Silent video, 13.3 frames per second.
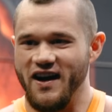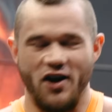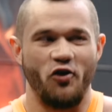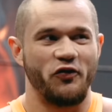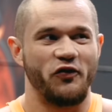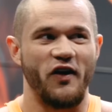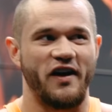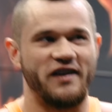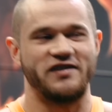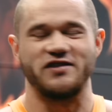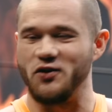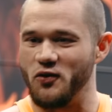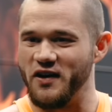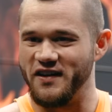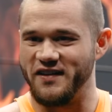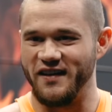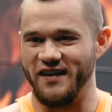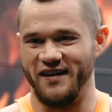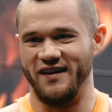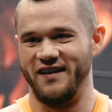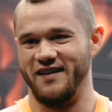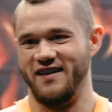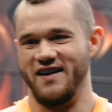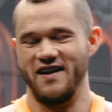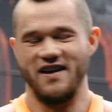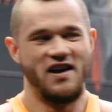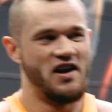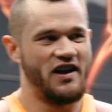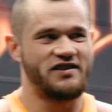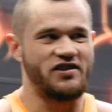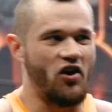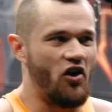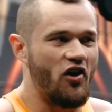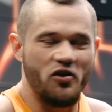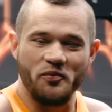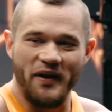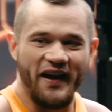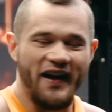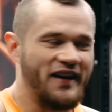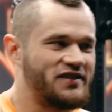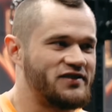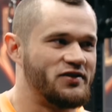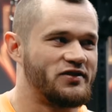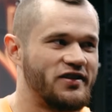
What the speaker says: I don't fucking store anything here. It's all in my ass, dude.